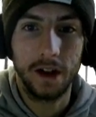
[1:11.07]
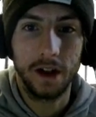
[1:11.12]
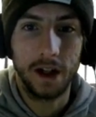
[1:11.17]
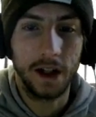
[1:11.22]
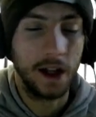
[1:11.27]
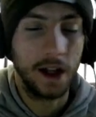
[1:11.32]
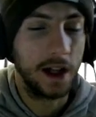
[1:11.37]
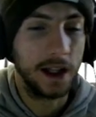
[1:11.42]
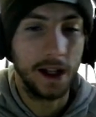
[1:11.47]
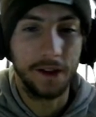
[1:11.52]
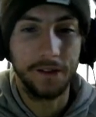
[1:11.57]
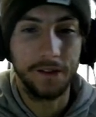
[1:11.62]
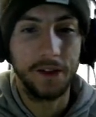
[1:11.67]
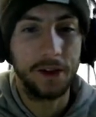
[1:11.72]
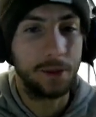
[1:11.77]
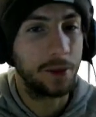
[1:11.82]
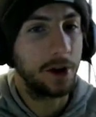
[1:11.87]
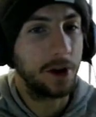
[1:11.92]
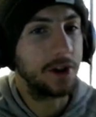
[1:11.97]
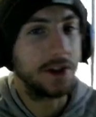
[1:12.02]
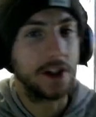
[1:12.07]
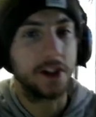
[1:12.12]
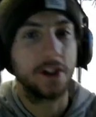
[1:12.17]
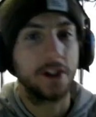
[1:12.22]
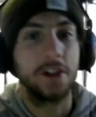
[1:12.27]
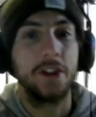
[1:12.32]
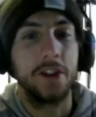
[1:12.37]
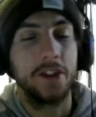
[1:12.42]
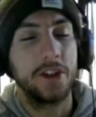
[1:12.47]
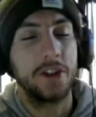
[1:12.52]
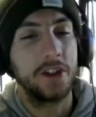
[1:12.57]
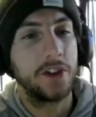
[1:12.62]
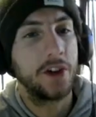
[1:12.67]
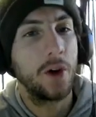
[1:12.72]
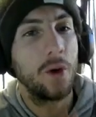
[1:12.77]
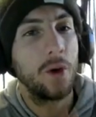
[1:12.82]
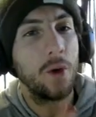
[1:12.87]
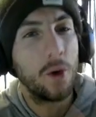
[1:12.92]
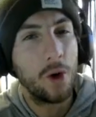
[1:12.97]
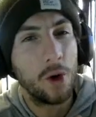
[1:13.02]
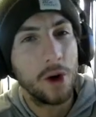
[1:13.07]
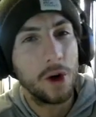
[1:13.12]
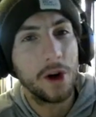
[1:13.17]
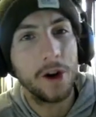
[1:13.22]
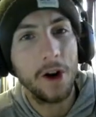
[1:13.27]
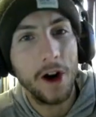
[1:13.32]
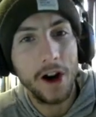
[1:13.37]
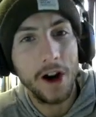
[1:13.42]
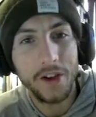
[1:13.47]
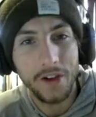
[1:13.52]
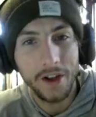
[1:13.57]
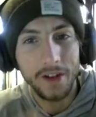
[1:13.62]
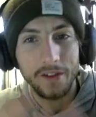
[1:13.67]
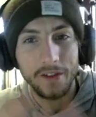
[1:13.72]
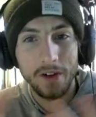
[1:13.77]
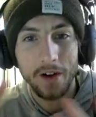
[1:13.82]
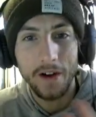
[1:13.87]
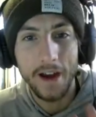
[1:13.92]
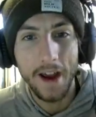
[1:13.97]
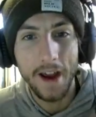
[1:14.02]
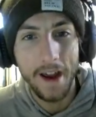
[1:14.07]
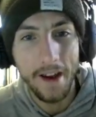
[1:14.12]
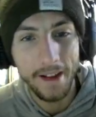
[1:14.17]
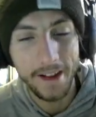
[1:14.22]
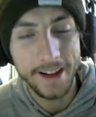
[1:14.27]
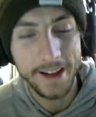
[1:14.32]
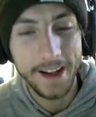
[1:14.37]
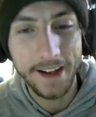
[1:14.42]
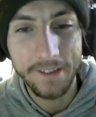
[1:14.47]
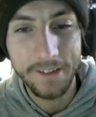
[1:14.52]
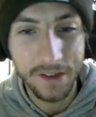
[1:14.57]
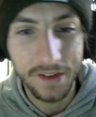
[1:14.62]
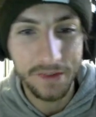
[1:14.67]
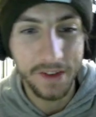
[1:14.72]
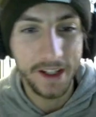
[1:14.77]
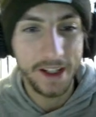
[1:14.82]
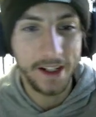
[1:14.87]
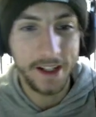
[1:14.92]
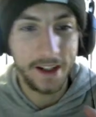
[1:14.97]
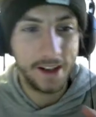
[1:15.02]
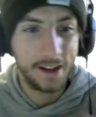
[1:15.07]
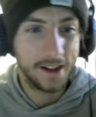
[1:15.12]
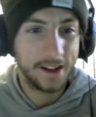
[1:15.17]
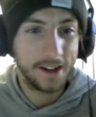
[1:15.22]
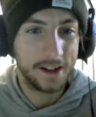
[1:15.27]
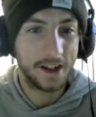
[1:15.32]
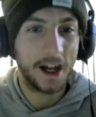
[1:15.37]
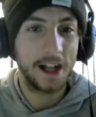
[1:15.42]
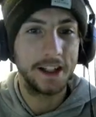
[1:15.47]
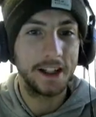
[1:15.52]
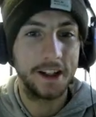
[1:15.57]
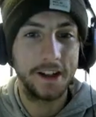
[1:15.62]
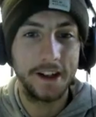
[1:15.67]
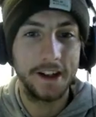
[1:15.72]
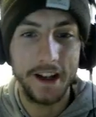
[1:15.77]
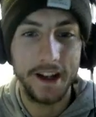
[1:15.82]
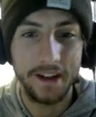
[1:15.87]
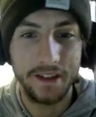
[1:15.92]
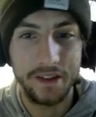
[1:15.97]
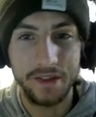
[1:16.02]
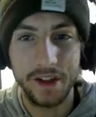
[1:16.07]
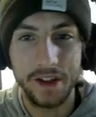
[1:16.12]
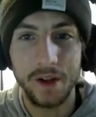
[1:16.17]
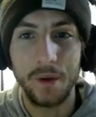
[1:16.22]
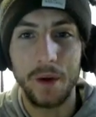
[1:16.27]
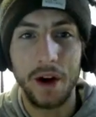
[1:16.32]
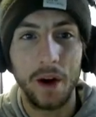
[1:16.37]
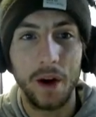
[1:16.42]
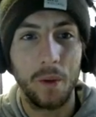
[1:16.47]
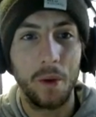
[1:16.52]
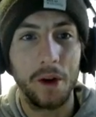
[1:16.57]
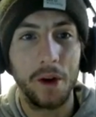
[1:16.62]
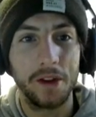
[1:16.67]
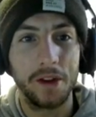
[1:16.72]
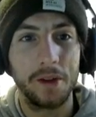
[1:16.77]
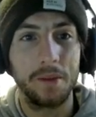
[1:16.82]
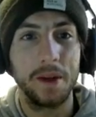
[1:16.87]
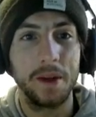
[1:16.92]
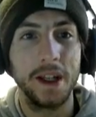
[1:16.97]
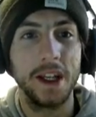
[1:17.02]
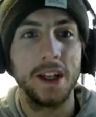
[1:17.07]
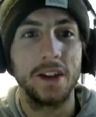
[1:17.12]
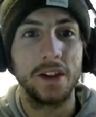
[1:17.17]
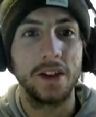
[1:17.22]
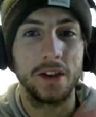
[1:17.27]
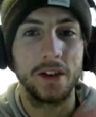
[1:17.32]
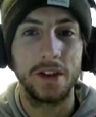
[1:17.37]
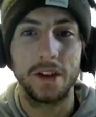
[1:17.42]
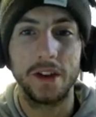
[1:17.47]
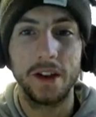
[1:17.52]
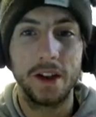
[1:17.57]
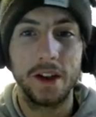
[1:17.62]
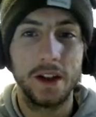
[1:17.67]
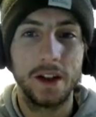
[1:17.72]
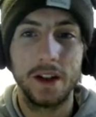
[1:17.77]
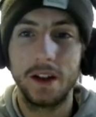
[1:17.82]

I love this project because it's so organized and I've got like everything colored and everything where I want it to be. It's just